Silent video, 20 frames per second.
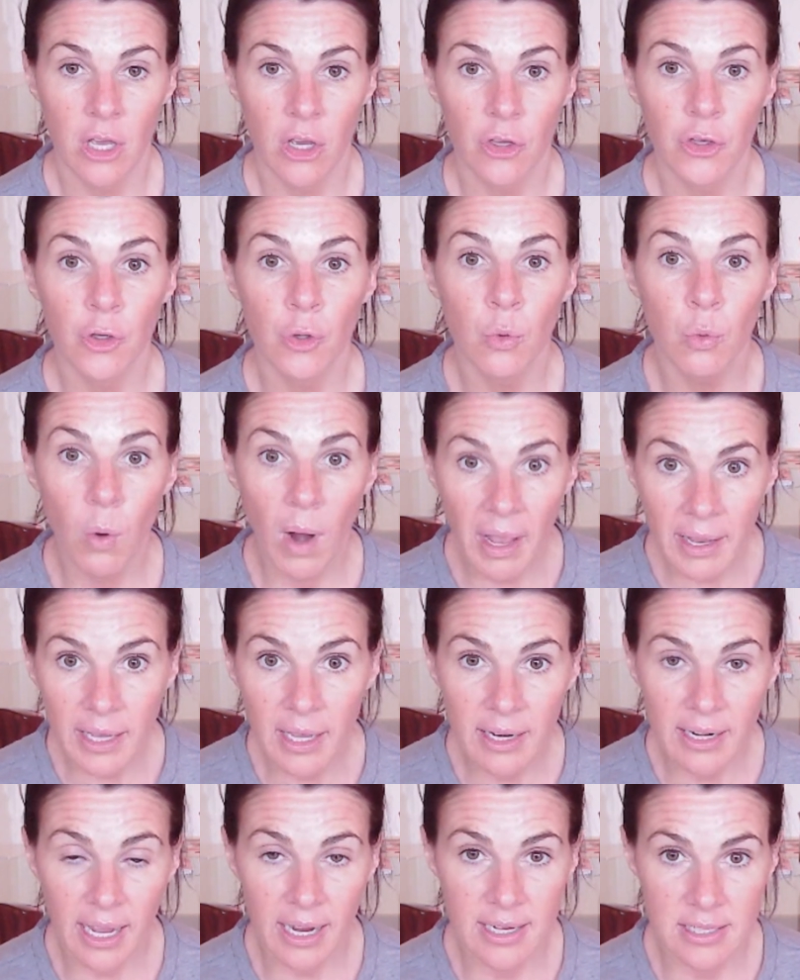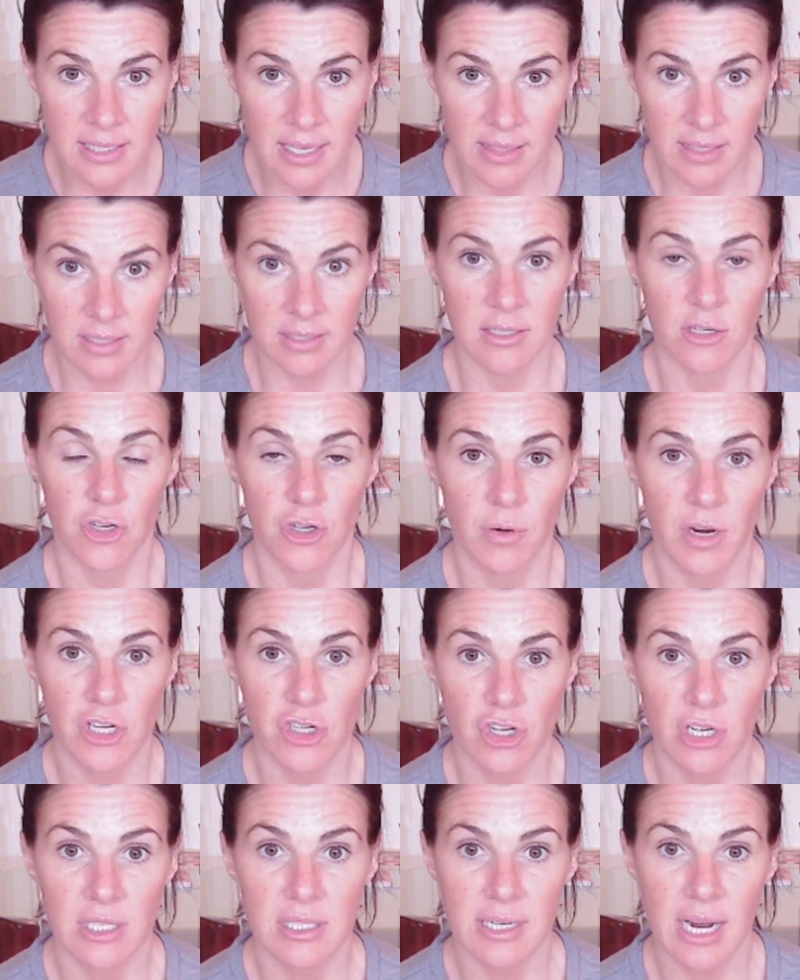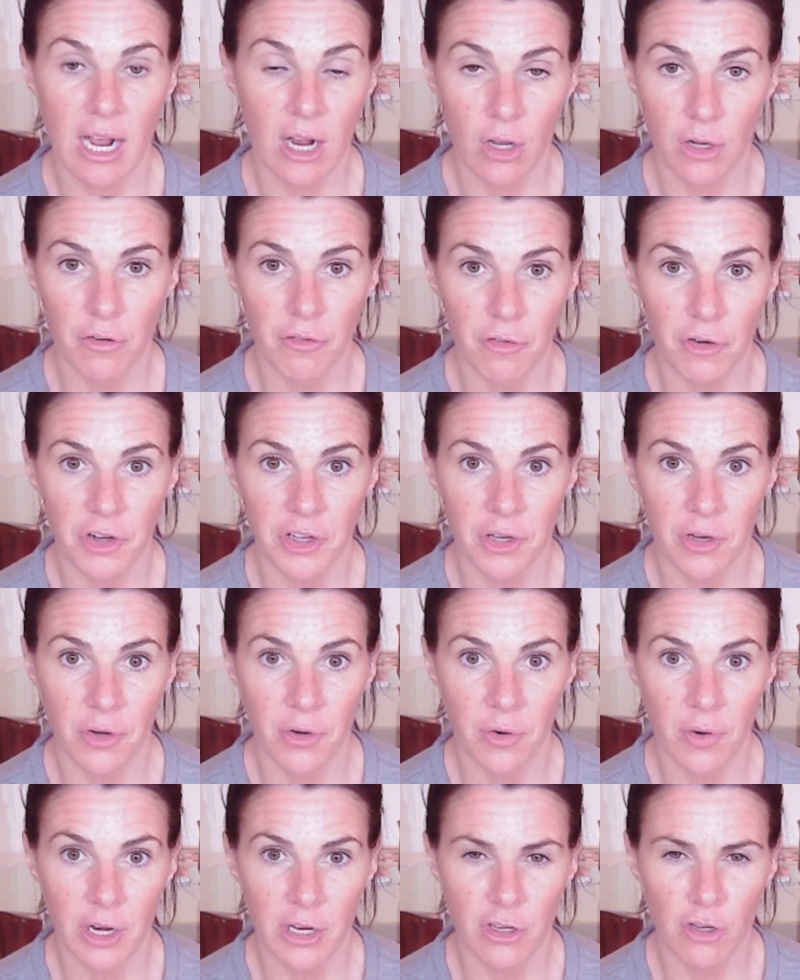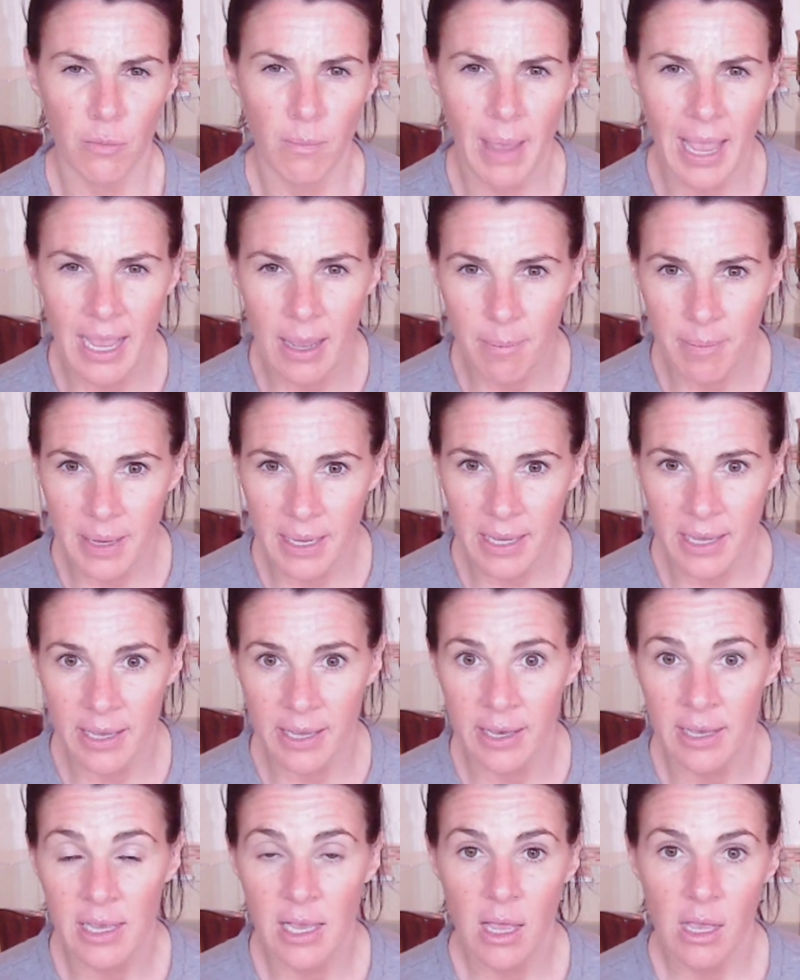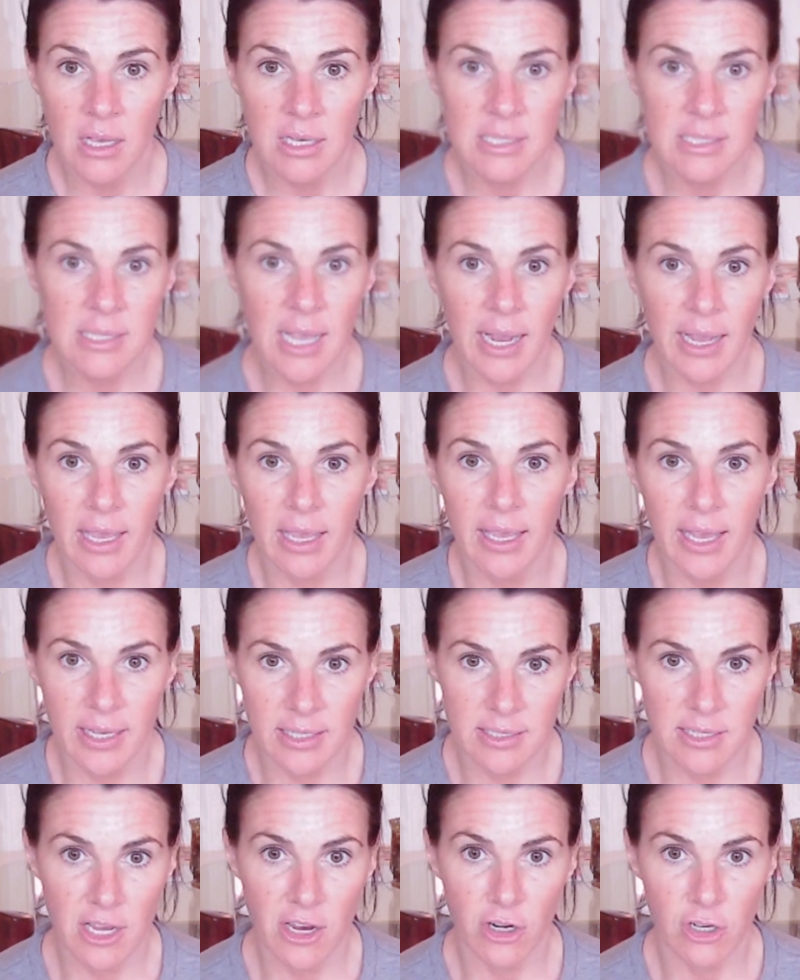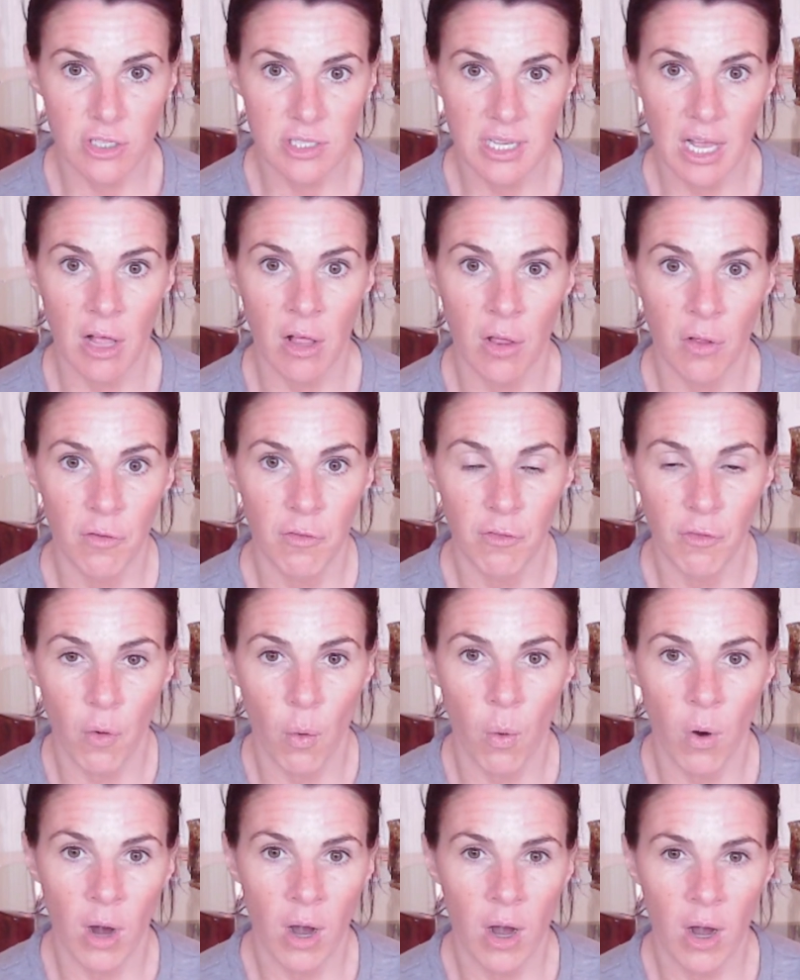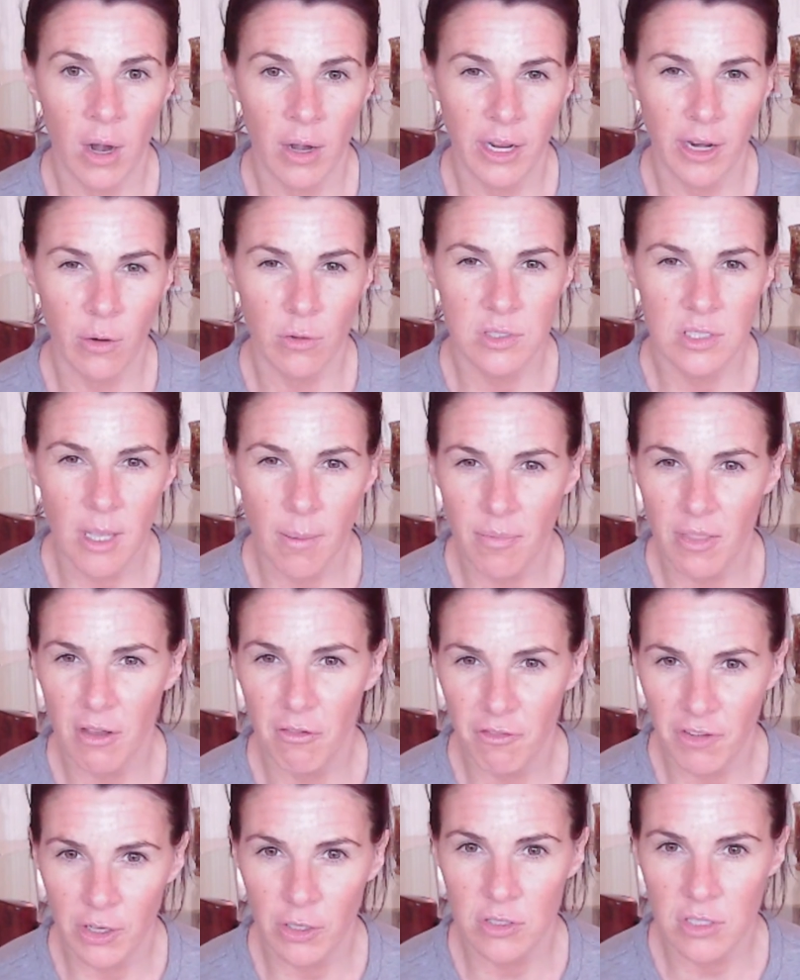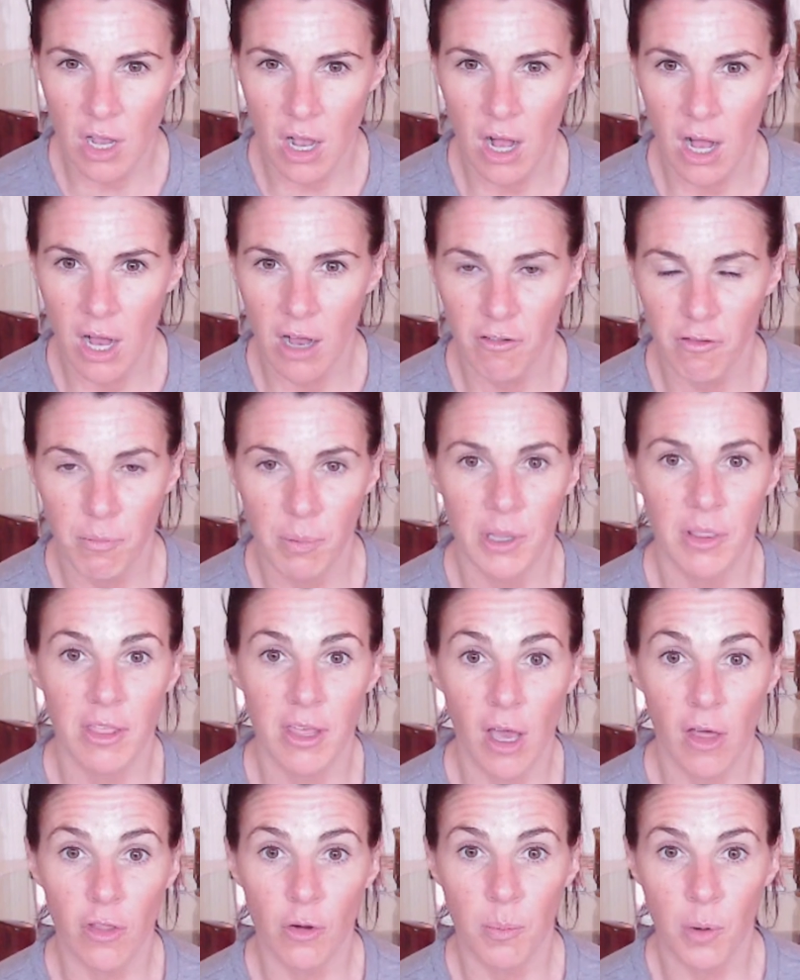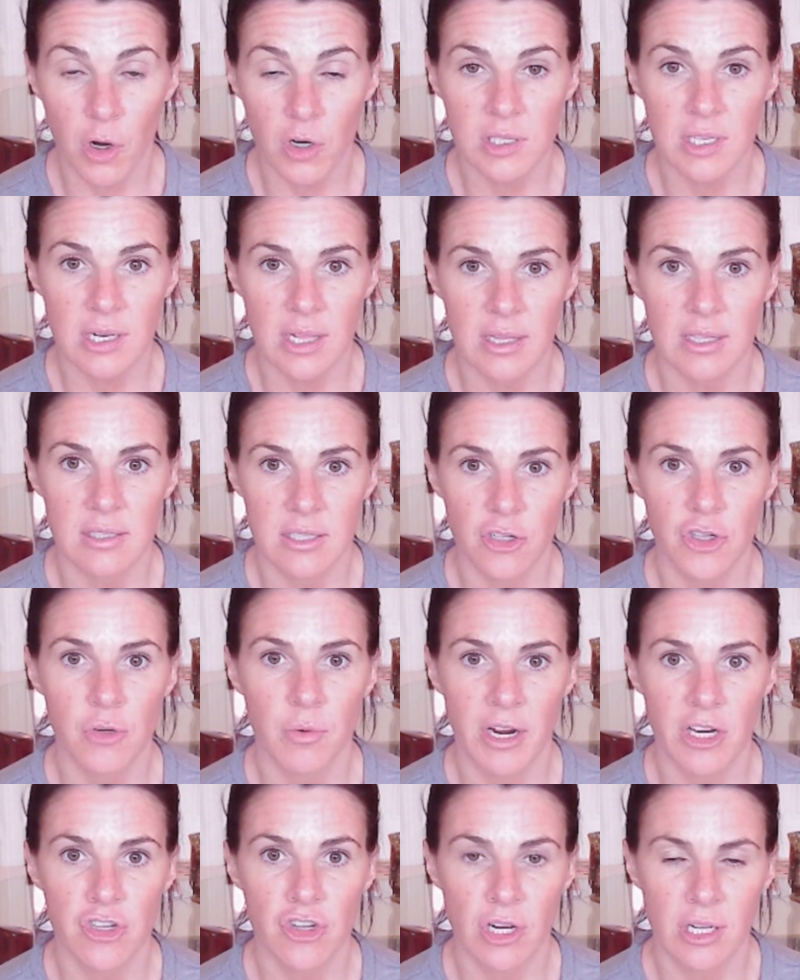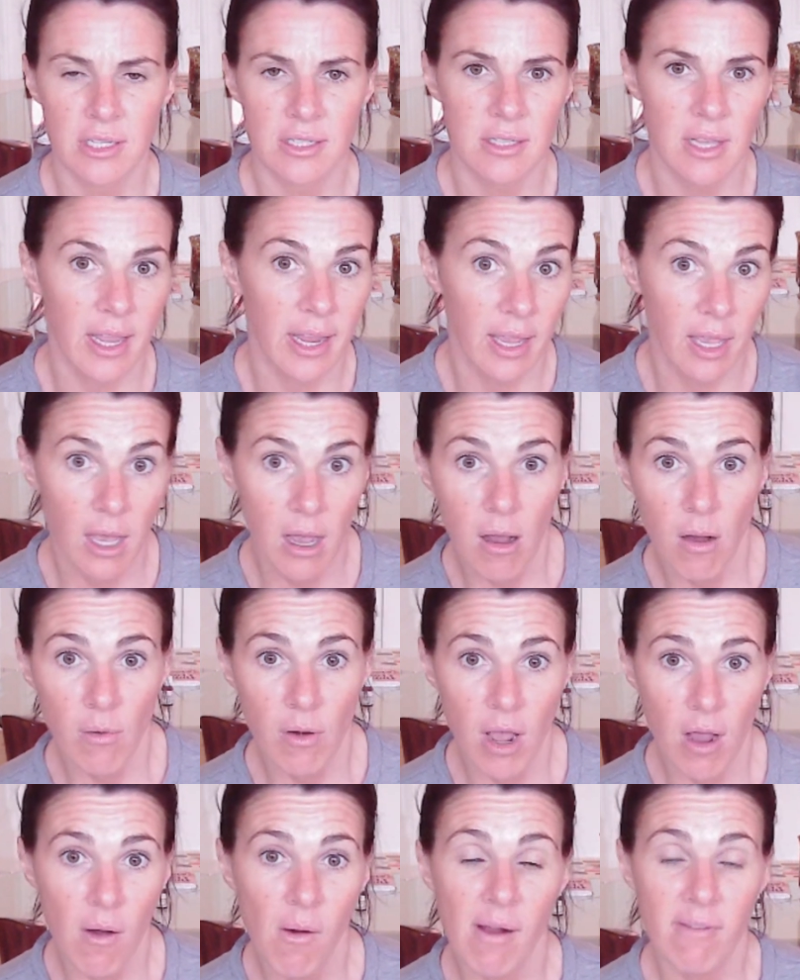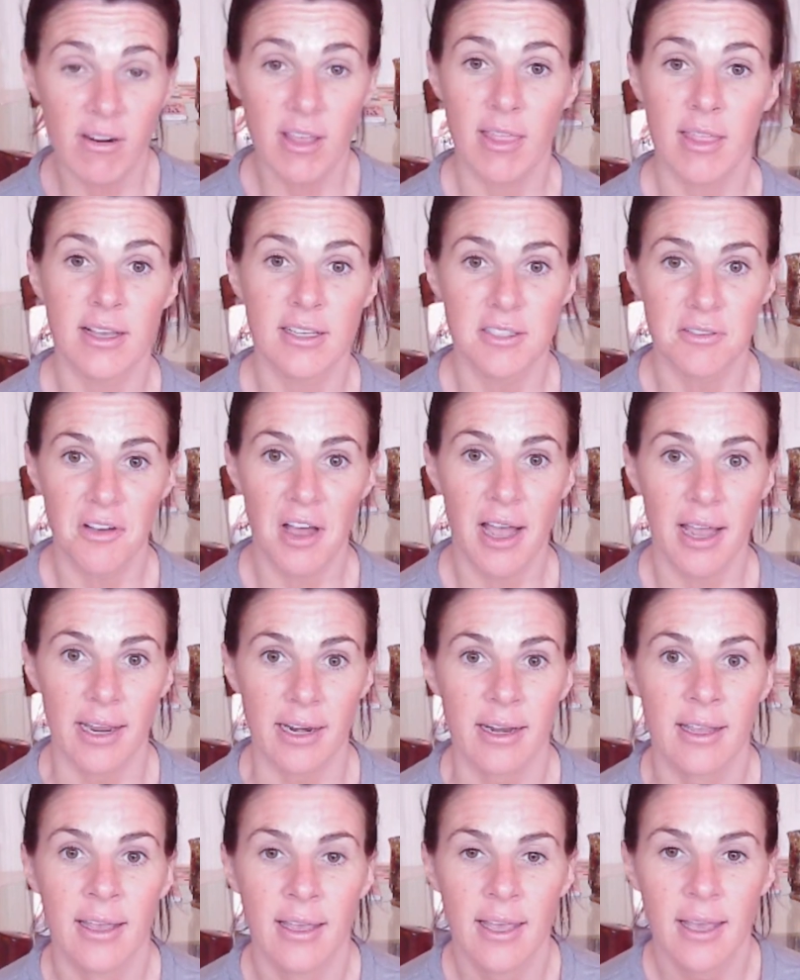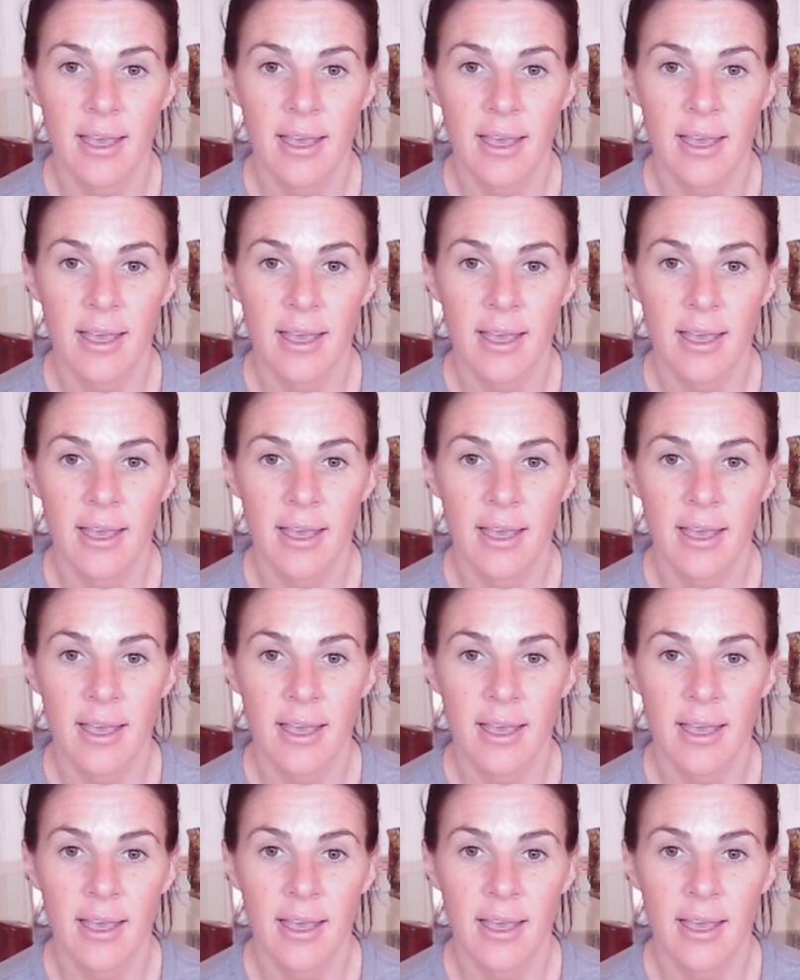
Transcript: You recognize that the situation is not good for you, and you may be second guessing yourself, or something feels off, but the other person in the situation is like, oh no, everything's fine.